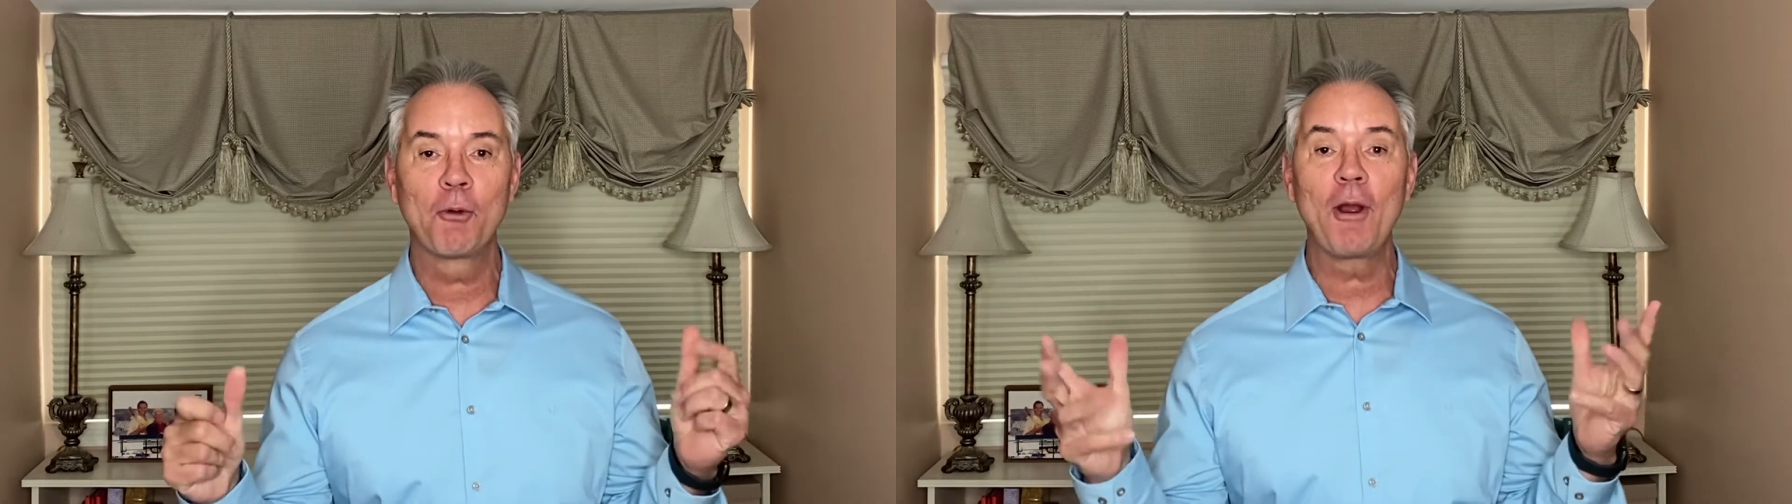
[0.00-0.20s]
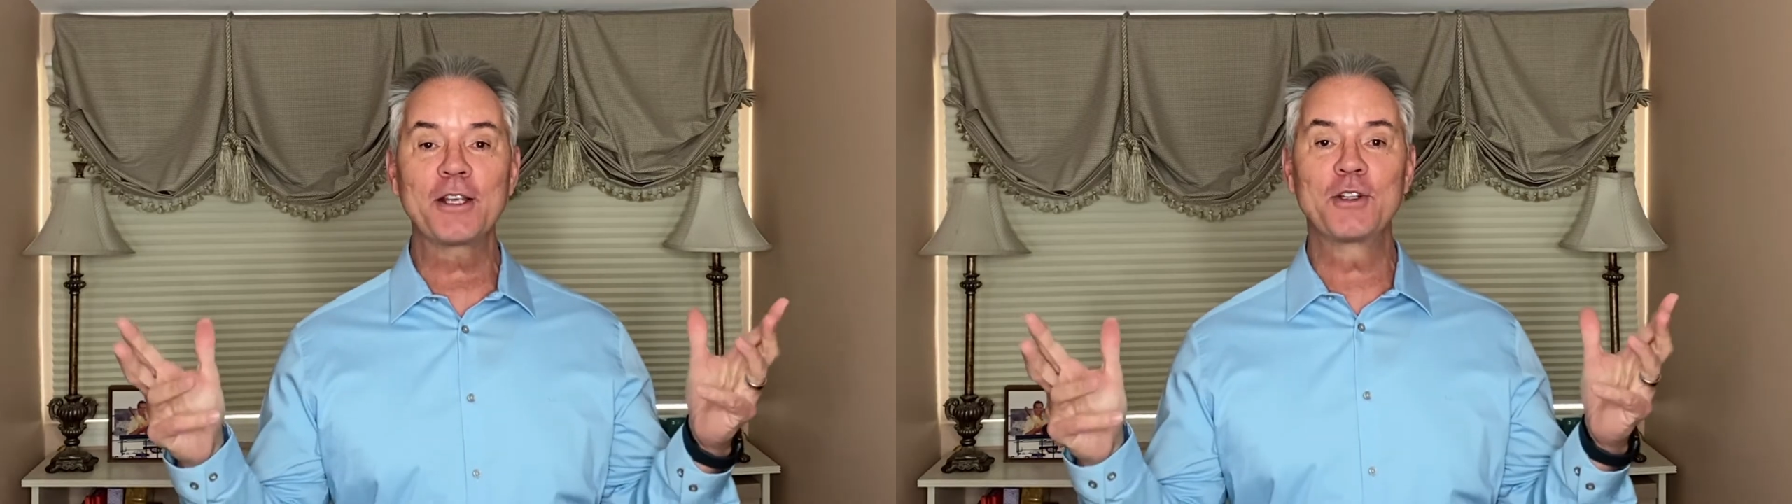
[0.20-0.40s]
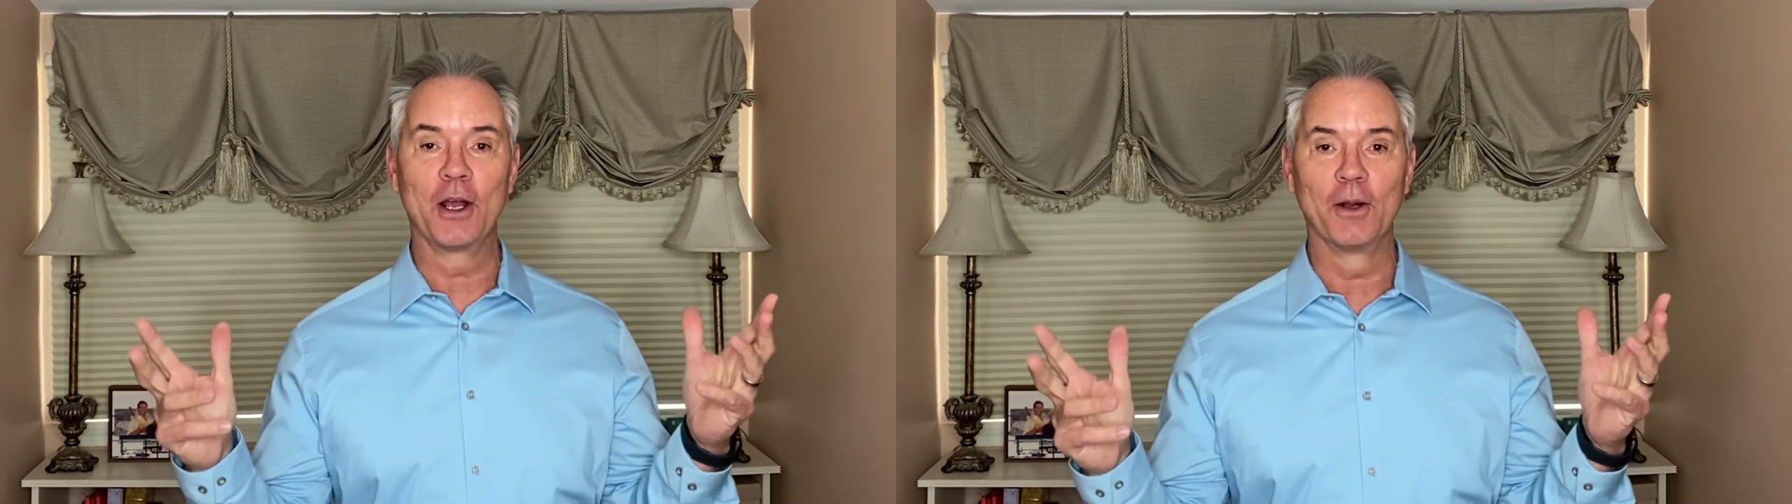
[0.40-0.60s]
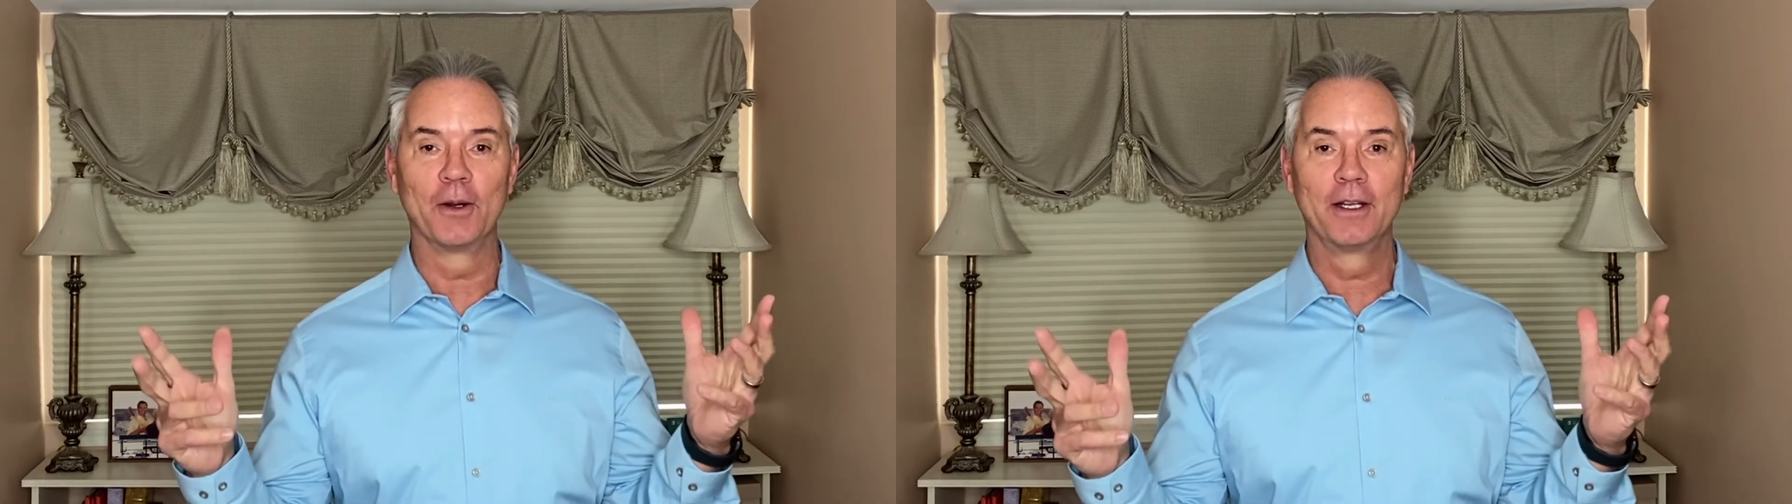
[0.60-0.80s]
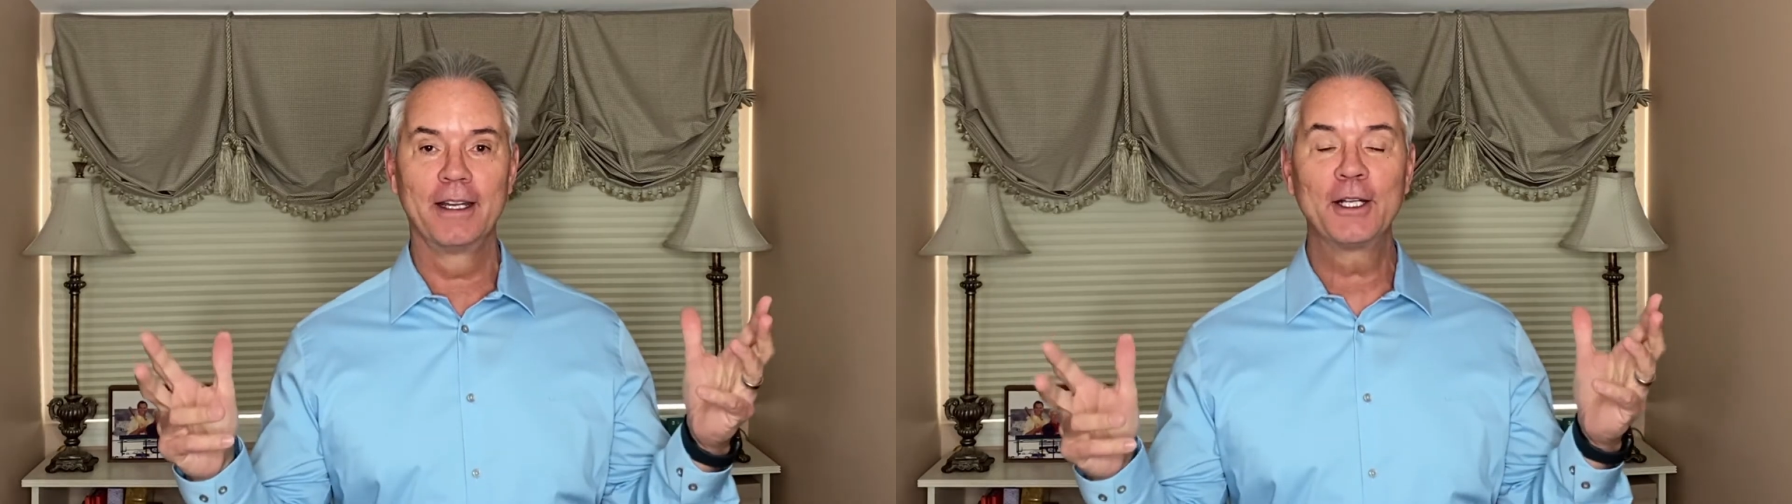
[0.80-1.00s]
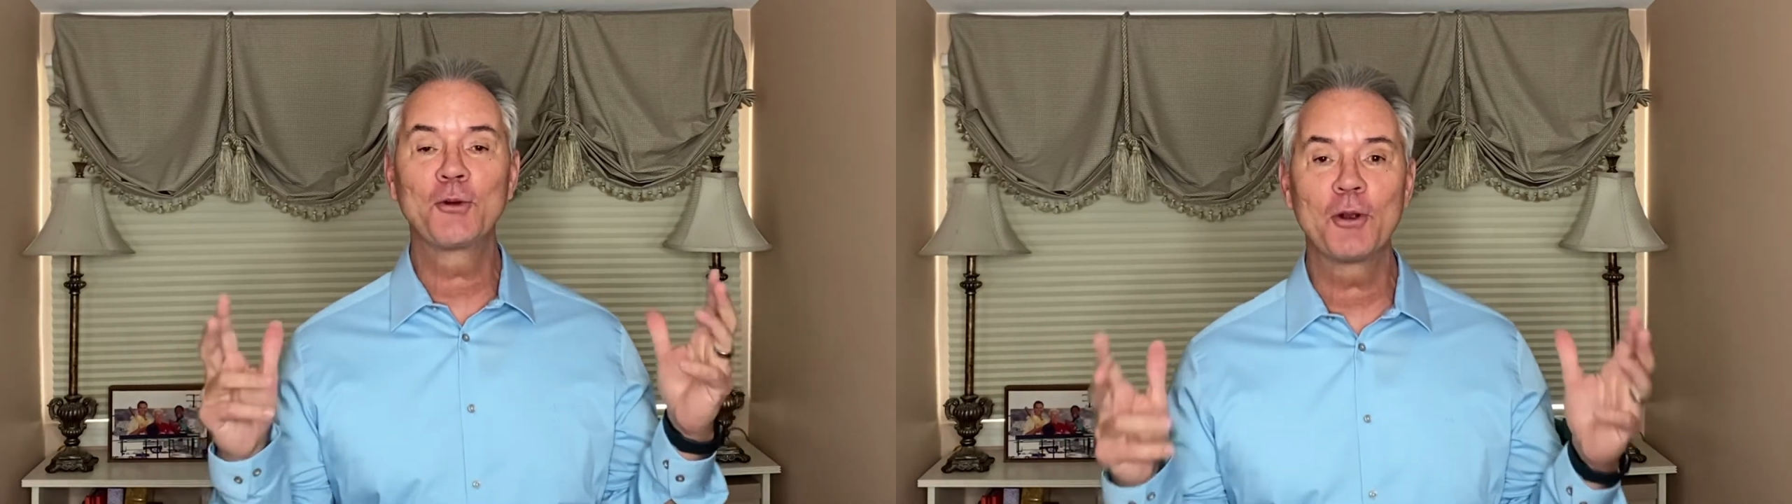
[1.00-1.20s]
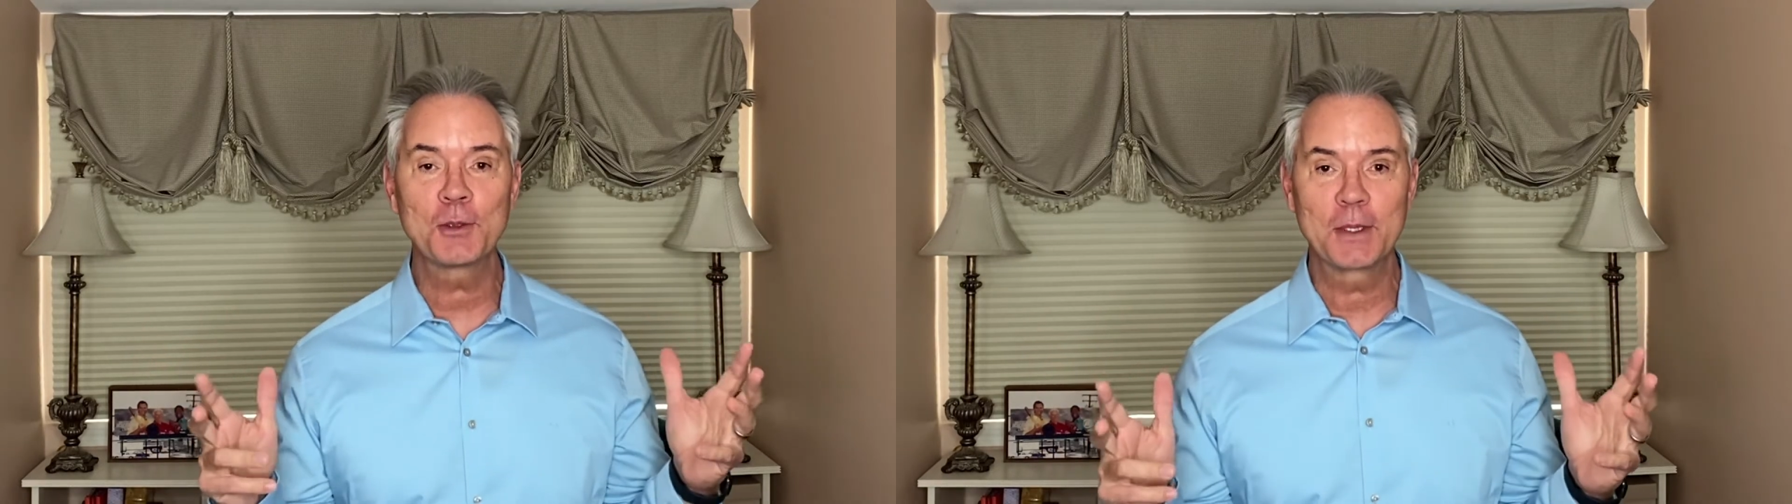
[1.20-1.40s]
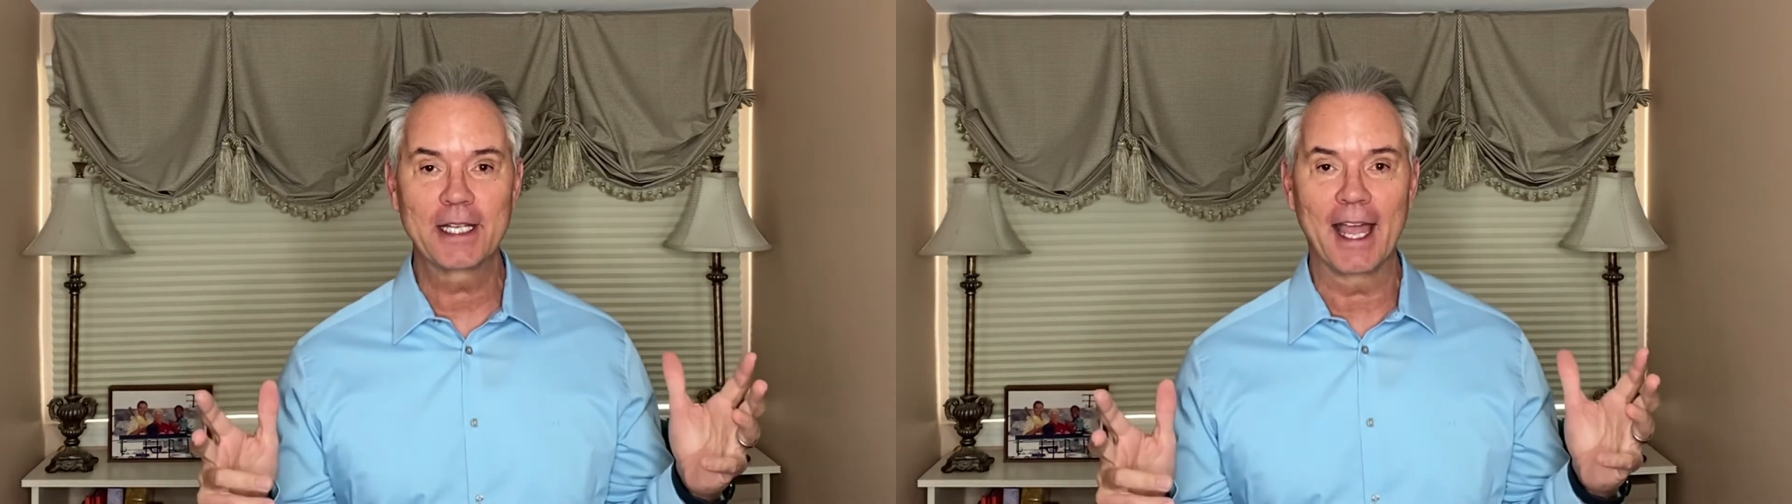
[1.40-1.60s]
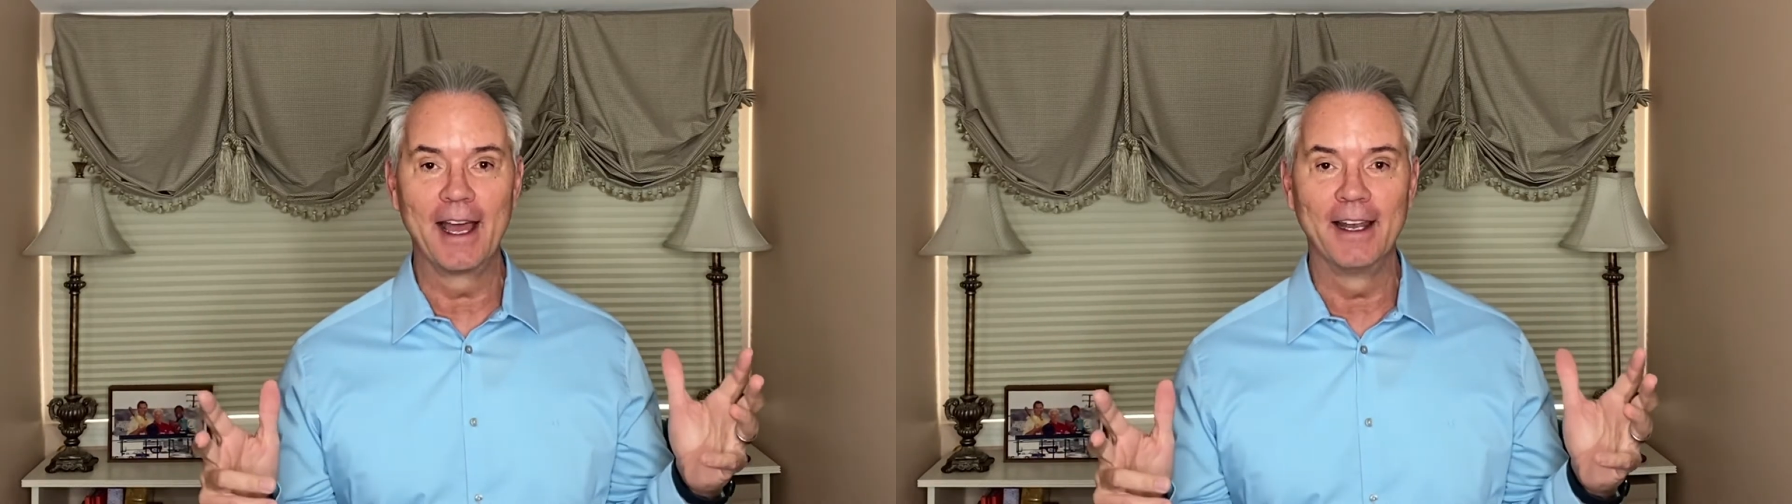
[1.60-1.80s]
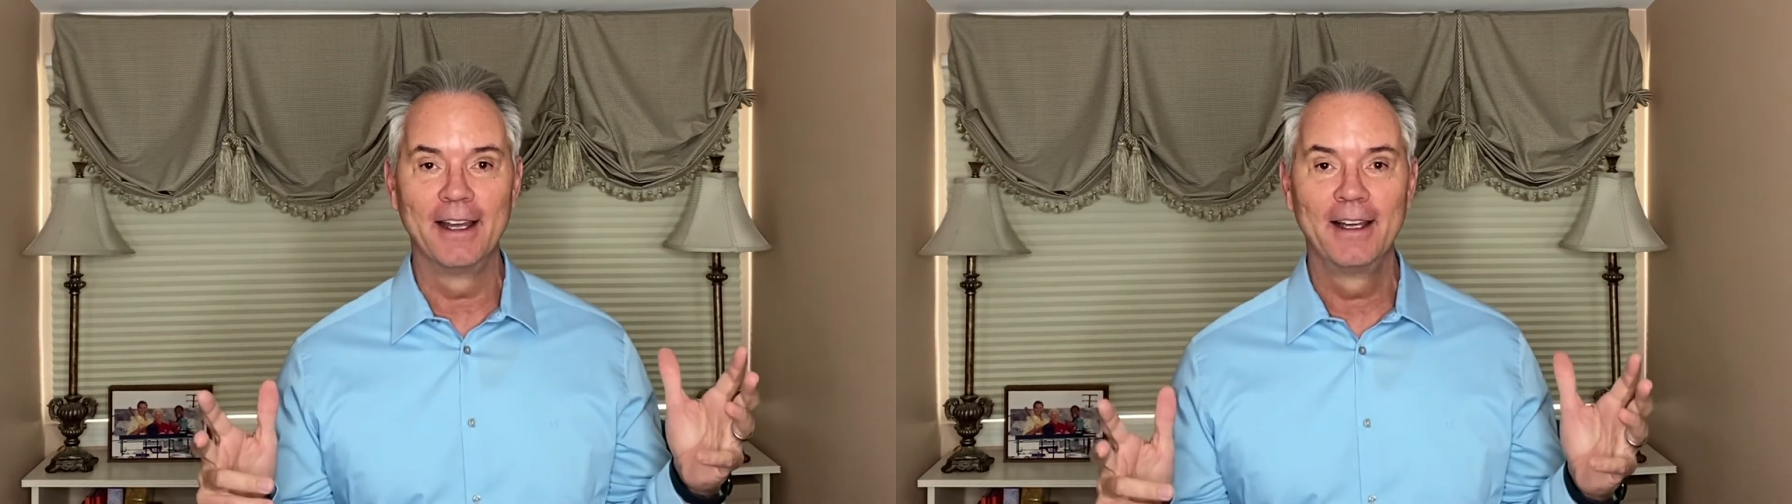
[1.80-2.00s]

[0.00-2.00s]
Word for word: Presto, it's Christmas again.